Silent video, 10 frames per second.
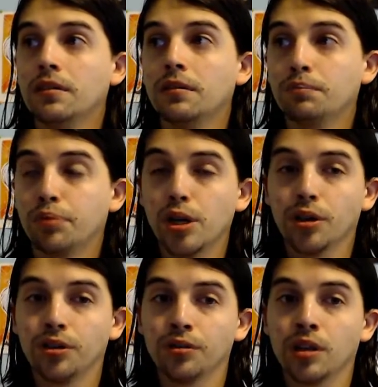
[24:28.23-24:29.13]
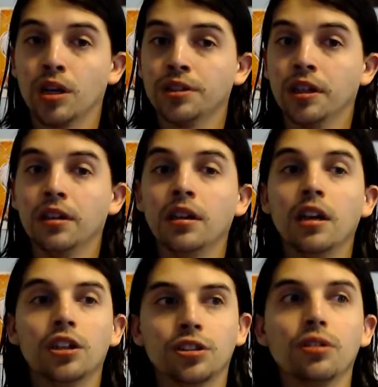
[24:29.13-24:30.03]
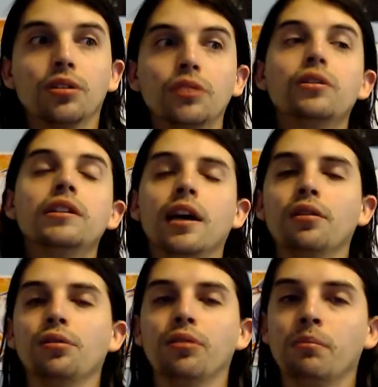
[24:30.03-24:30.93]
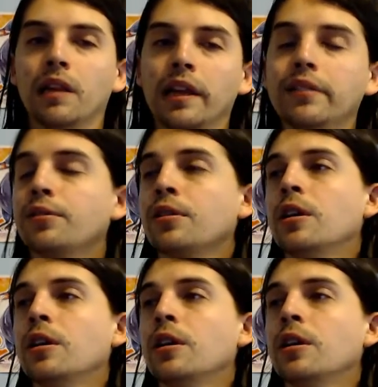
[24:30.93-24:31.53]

pre-order content. Sure, you could download them later,